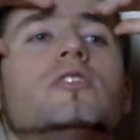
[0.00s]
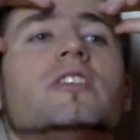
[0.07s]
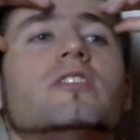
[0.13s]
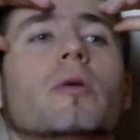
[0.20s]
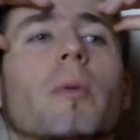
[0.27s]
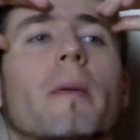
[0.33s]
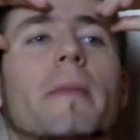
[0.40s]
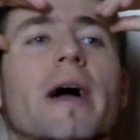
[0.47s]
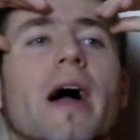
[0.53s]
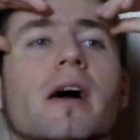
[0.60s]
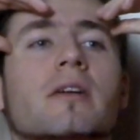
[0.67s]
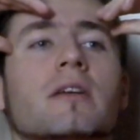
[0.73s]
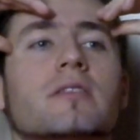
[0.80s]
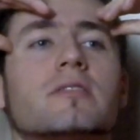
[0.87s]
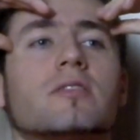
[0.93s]
did
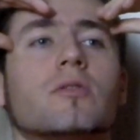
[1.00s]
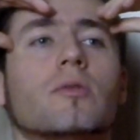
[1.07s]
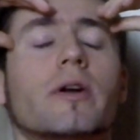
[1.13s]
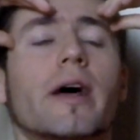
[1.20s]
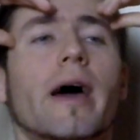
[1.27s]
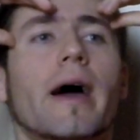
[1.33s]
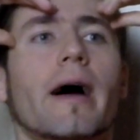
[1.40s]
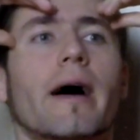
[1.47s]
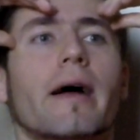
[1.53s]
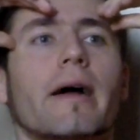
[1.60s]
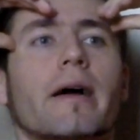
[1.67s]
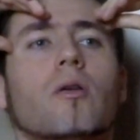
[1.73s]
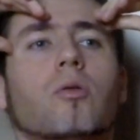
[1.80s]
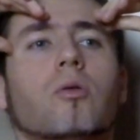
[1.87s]
Aubameyang not score there?